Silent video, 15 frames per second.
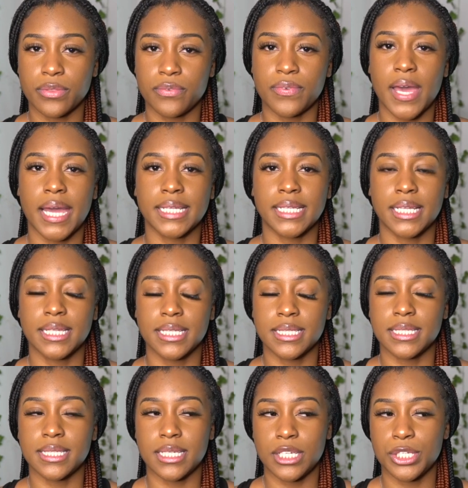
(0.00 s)
the fact that
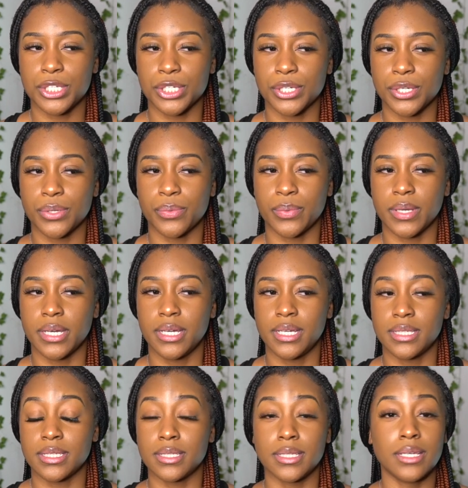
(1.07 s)
this teacher
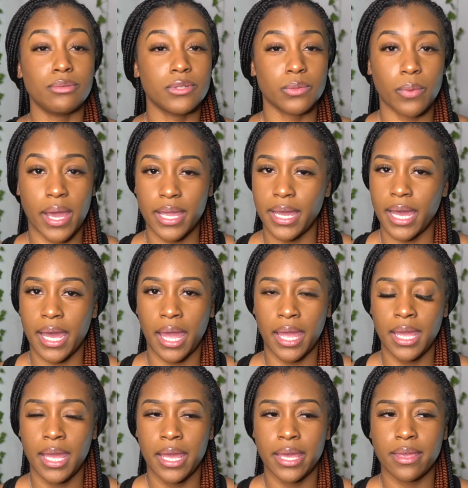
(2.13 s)
he was a white
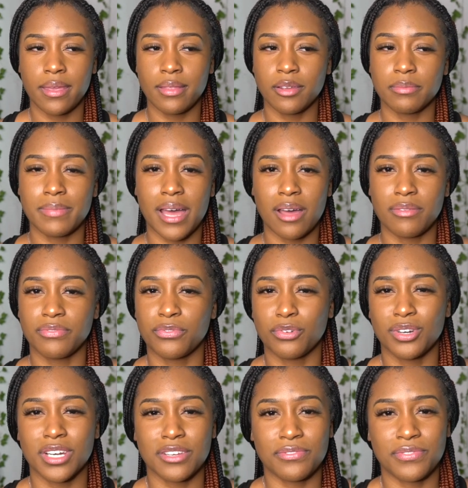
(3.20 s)
guy. He looked about
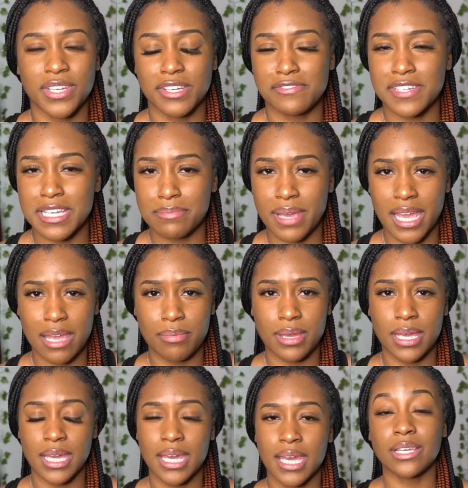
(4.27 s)
40, 50
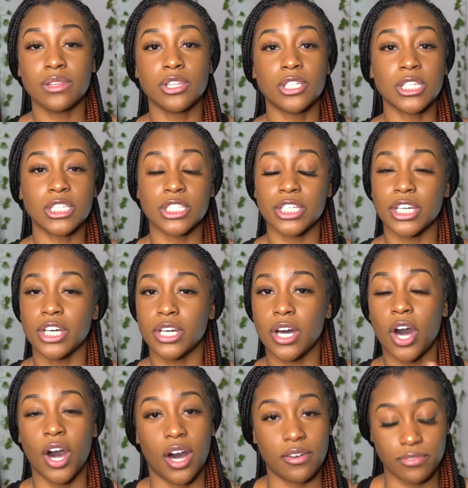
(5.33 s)
maybe. He looked
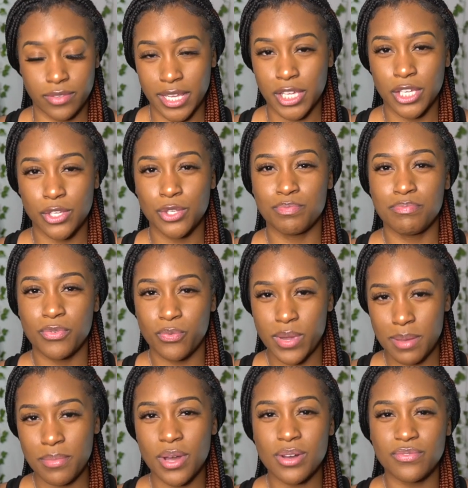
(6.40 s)
off. Like,
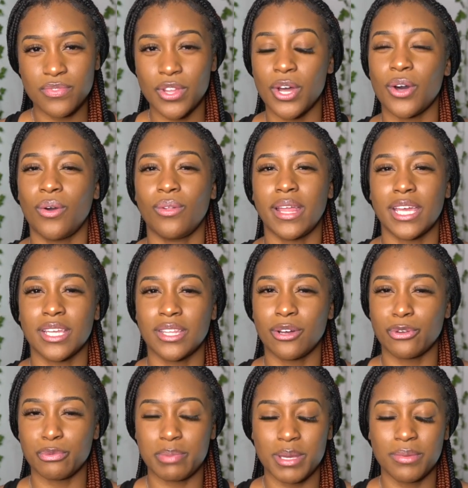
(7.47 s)
we both know, like,
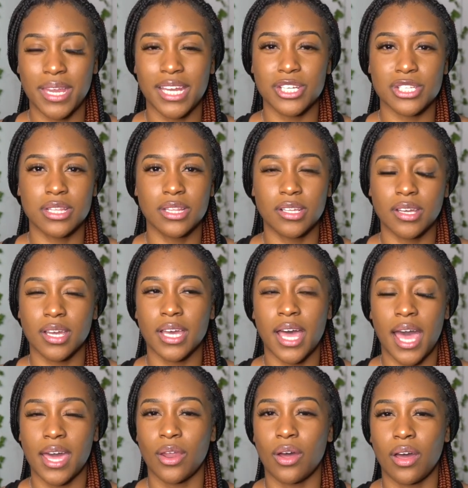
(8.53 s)
those people that just look
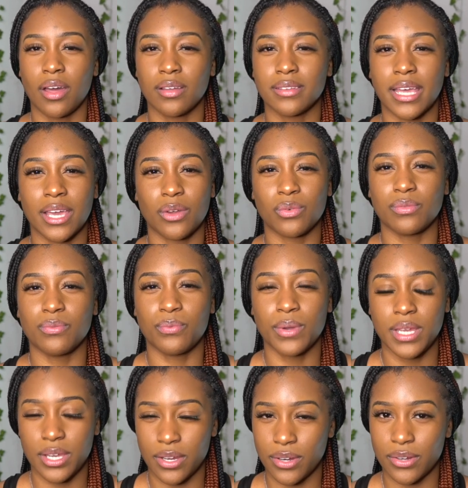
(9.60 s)
kind of like
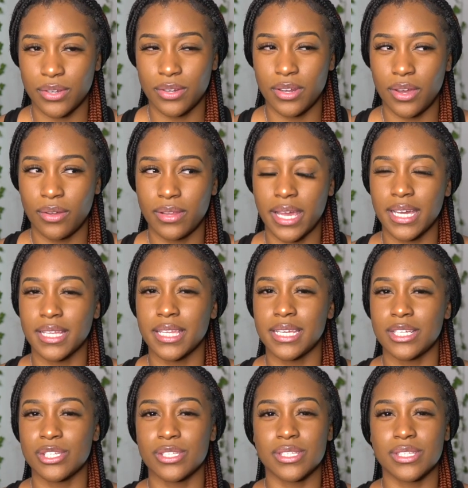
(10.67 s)
weird, you know, like they